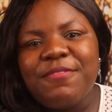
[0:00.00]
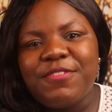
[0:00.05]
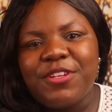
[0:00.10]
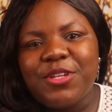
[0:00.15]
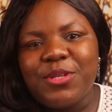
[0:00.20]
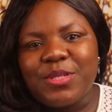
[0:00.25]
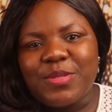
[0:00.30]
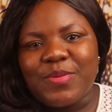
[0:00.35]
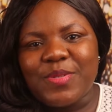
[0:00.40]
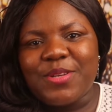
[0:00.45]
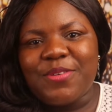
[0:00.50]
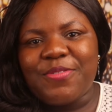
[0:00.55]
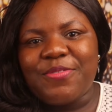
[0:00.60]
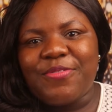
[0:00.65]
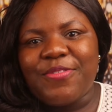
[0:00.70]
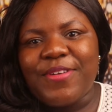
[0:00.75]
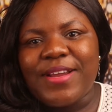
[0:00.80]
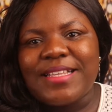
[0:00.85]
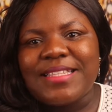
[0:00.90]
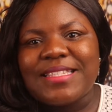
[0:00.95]
videos with your
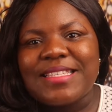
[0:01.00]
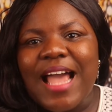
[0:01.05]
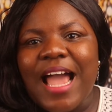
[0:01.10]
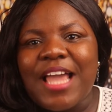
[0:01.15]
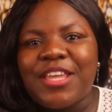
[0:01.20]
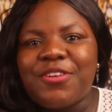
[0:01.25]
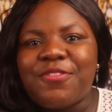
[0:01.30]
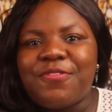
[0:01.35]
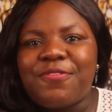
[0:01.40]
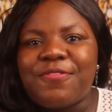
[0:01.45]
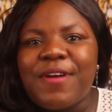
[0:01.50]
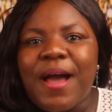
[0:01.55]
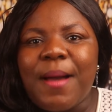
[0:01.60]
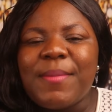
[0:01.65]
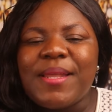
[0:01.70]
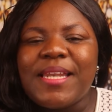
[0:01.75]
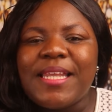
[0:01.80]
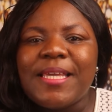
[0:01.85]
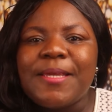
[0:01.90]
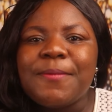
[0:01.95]
friends and your
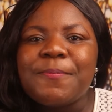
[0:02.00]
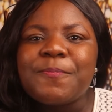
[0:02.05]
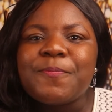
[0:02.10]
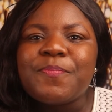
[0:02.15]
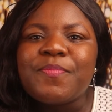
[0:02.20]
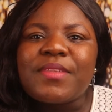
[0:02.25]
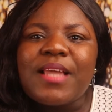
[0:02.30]
family,